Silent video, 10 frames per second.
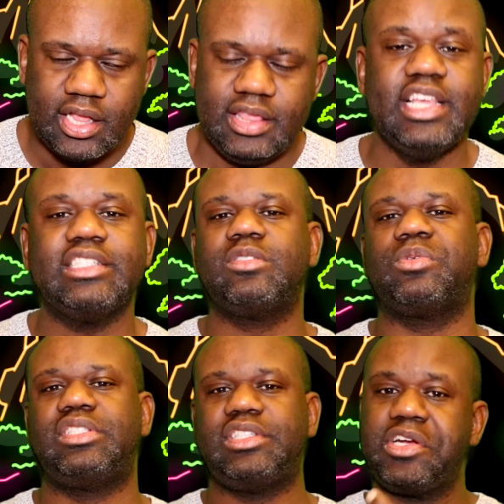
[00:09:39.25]
This is
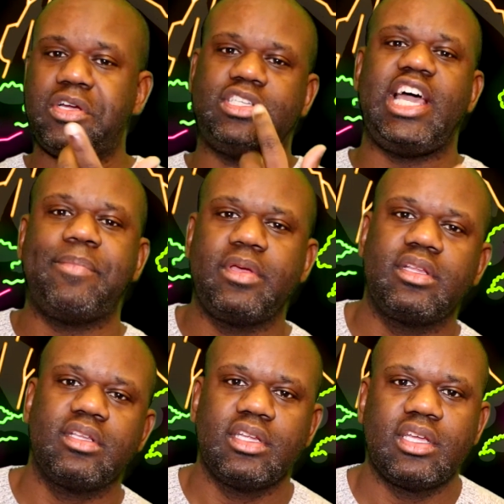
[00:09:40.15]
where stereotyping
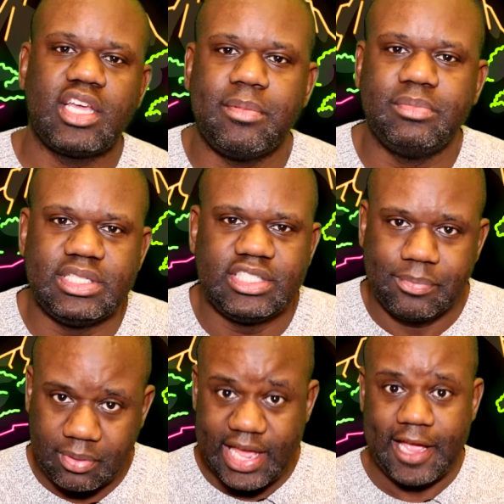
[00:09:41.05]
comes into
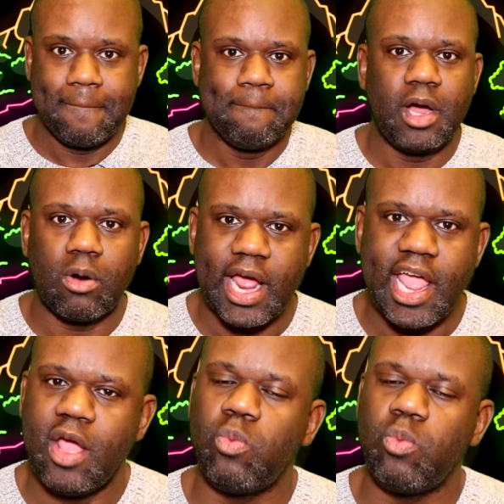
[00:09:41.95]
play all right?